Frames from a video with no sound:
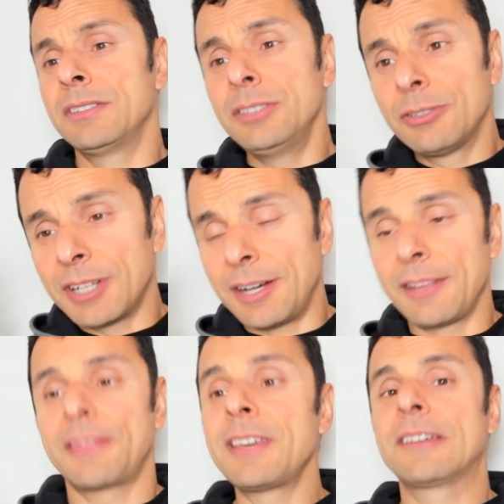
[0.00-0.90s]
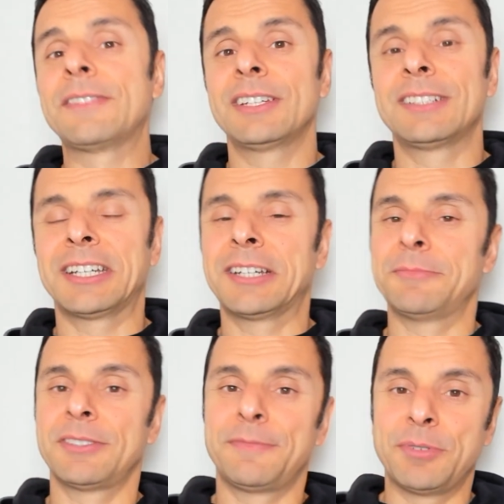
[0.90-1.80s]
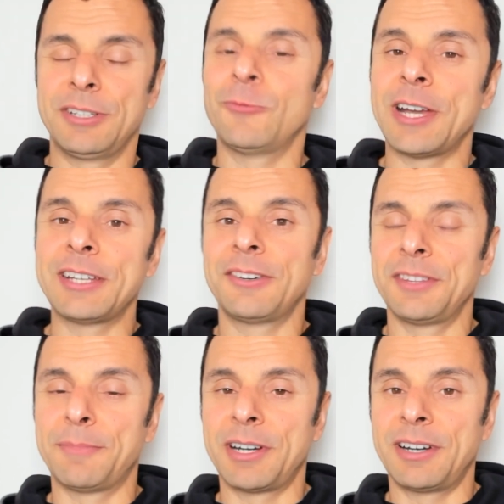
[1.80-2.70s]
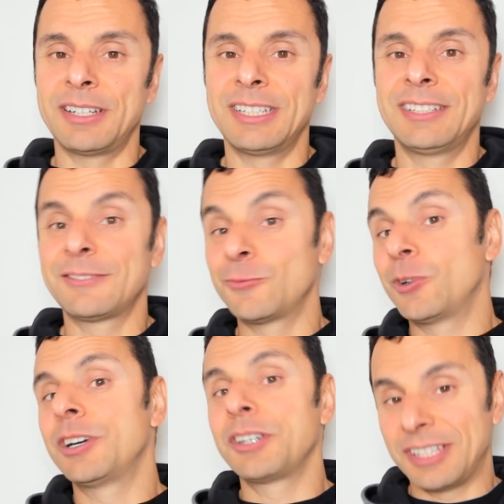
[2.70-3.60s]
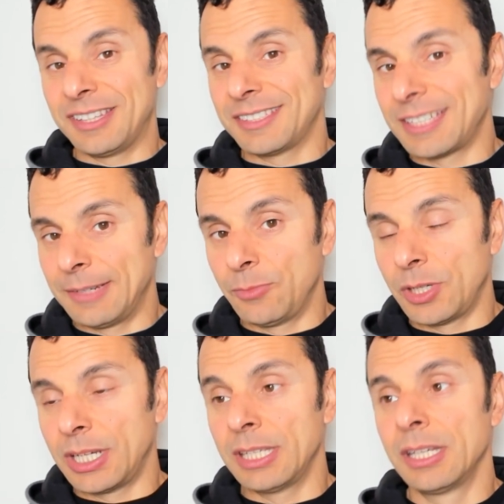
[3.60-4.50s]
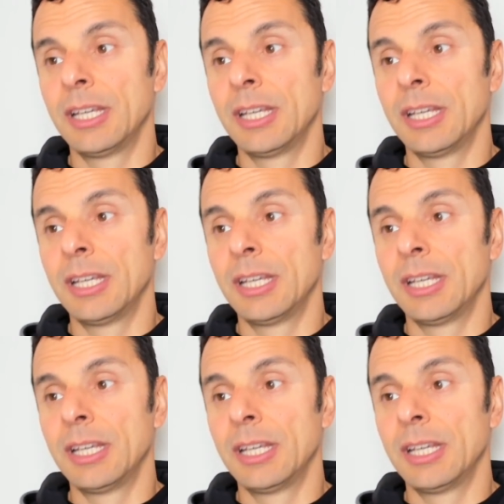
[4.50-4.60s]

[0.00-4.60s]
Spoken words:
You can't think of it in terms of putting weight on the bar. It doesn't work in the same way,